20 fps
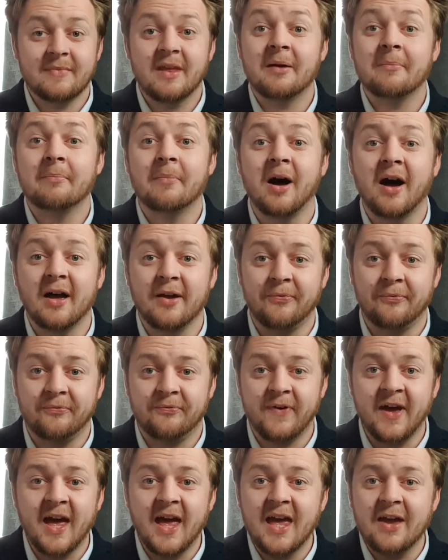My
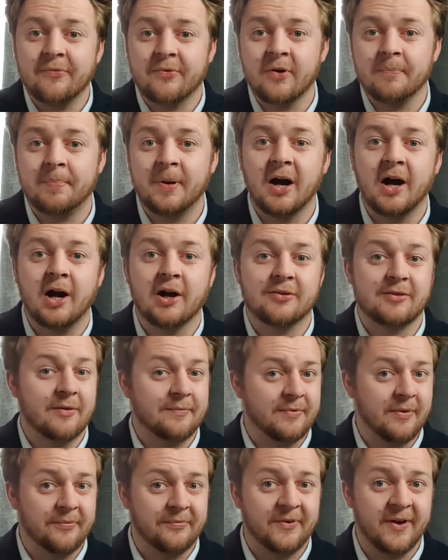favourite part of
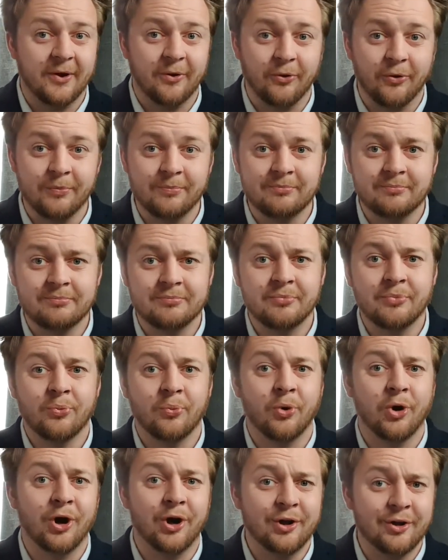the film
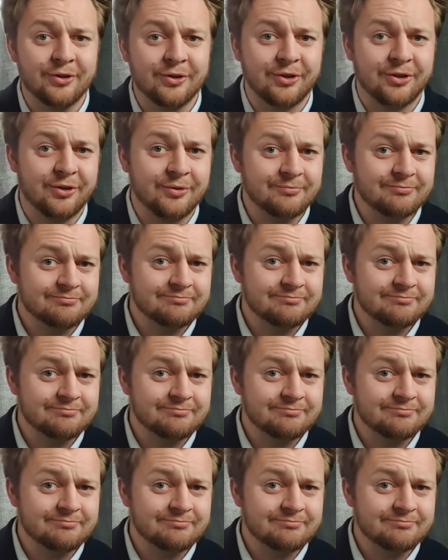was